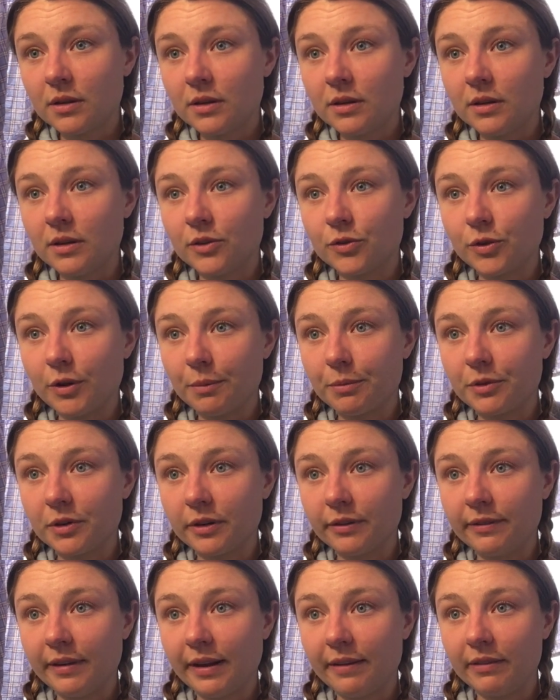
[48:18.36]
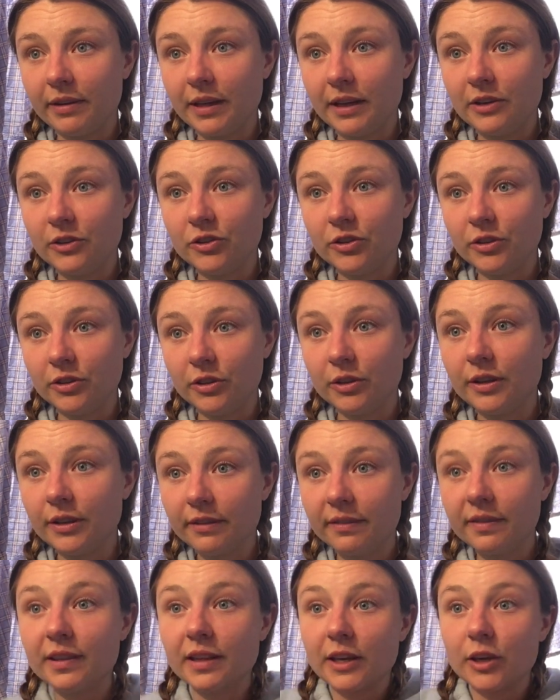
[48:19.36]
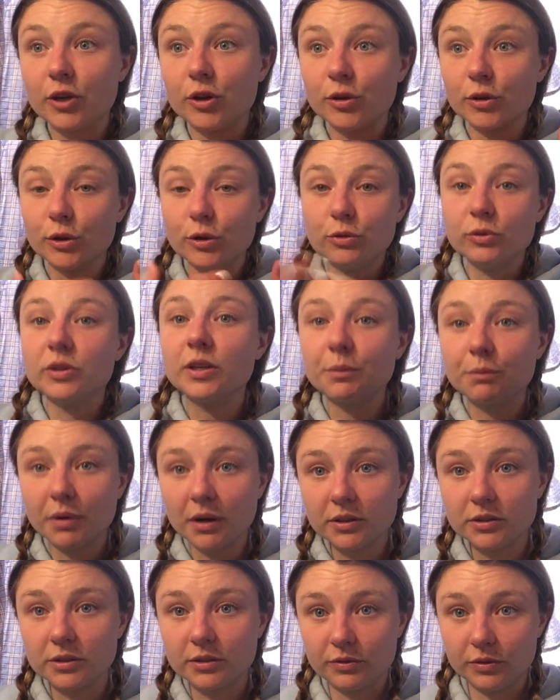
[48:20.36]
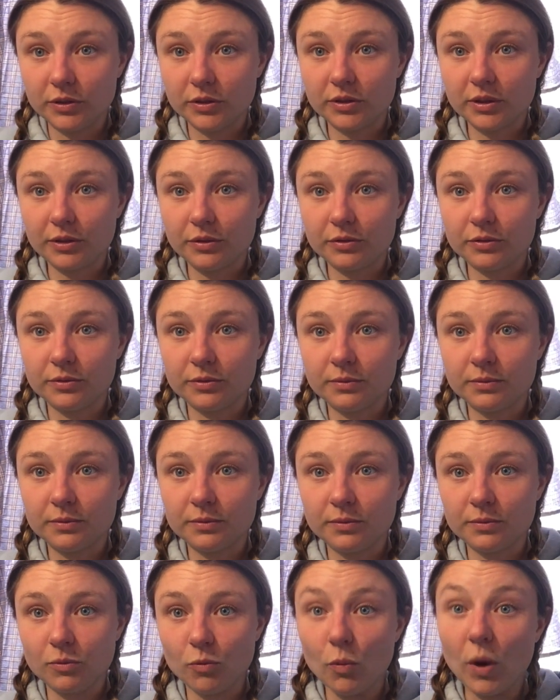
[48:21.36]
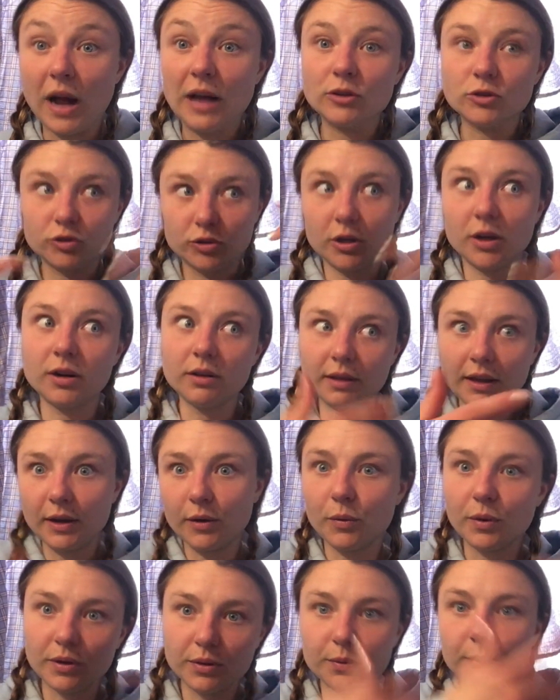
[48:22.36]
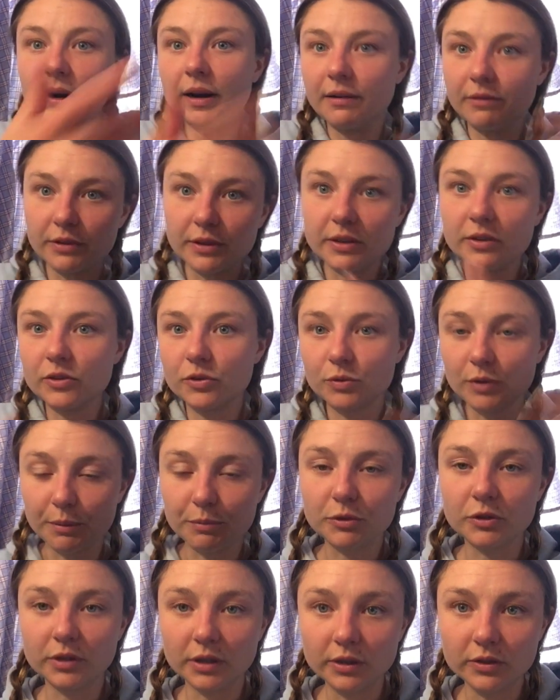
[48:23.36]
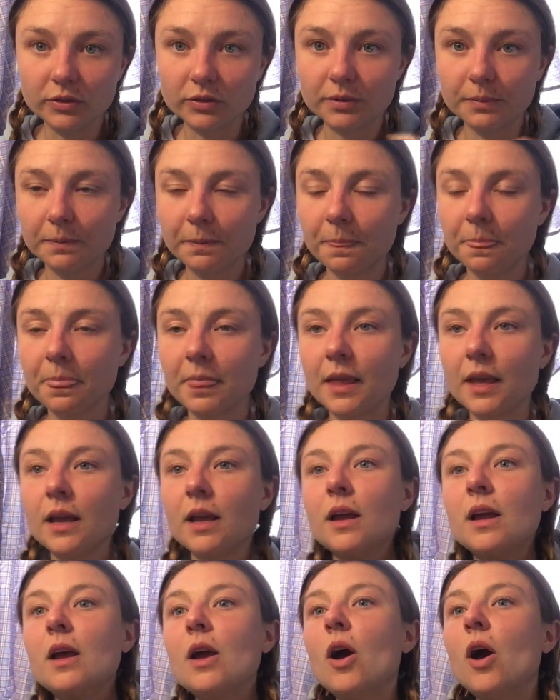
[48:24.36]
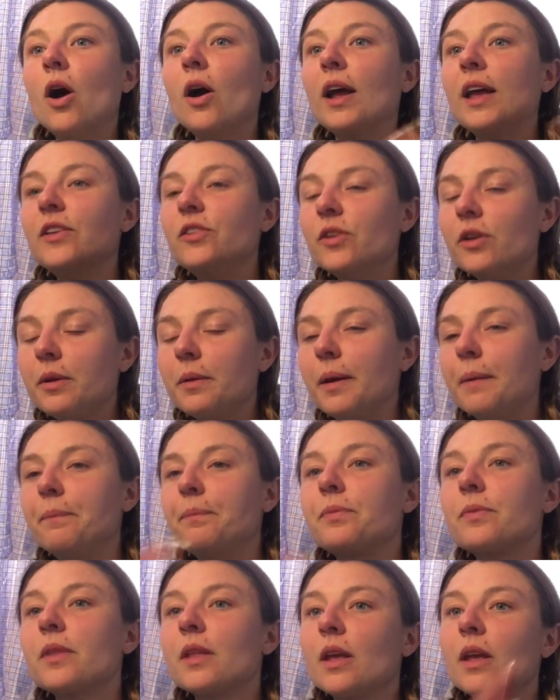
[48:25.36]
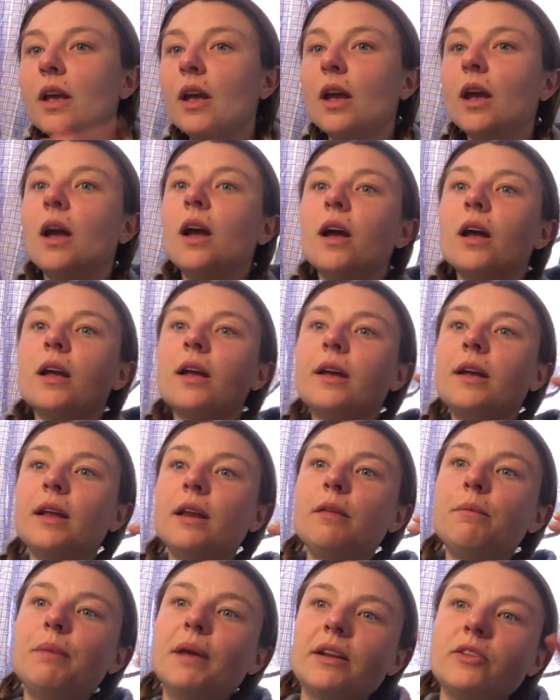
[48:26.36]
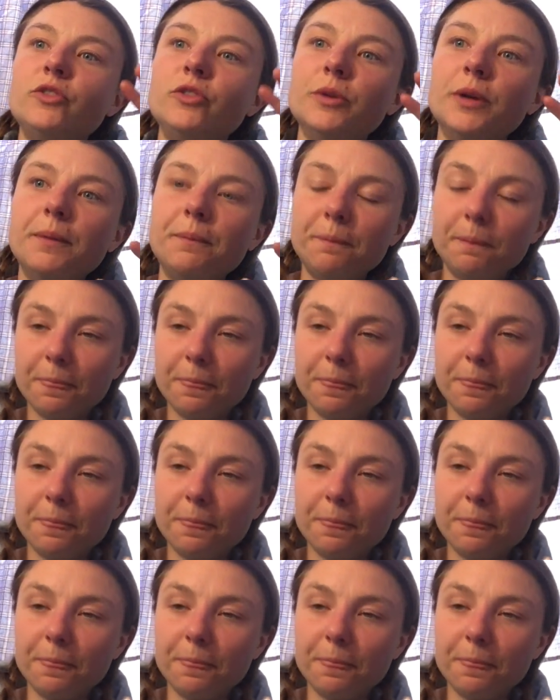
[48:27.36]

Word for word: Disruption of navigation, you can feel like you're losing parts of yourself while struggling with whatever the disruption is. Okay, so anyway, getting back to it.